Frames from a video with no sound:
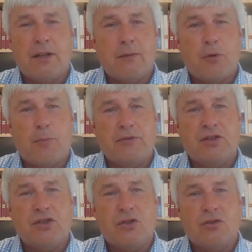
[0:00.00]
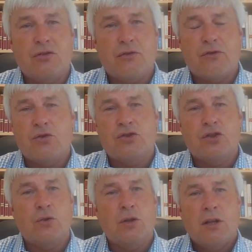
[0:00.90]
a proposition, through
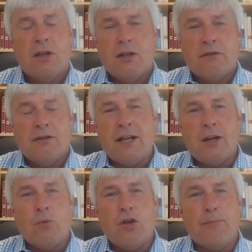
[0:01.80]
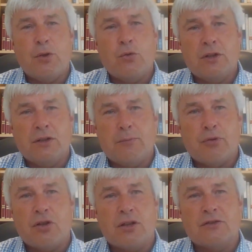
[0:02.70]
to the network building the
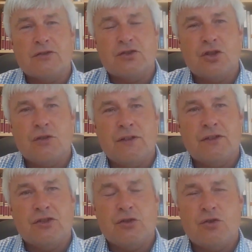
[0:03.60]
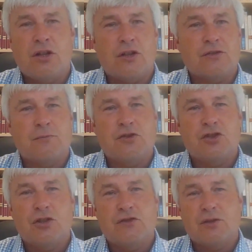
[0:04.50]
product and service, through to customer
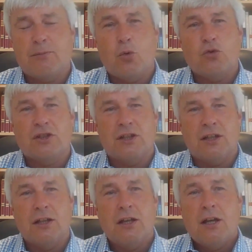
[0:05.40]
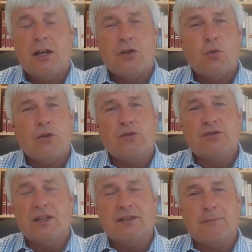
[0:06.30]
service supporting it, and all those
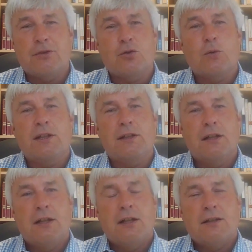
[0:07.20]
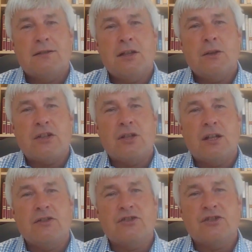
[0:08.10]
things in between. Until you actually
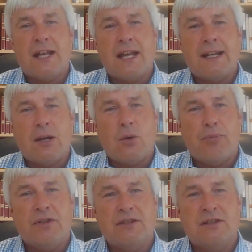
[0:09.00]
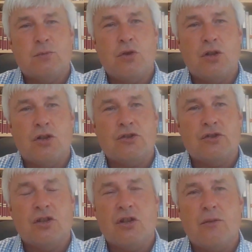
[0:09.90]
understand how a business works,
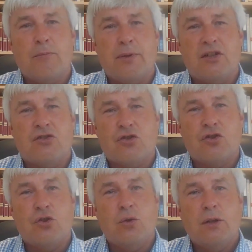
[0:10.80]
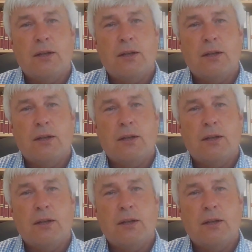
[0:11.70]
you can't be a true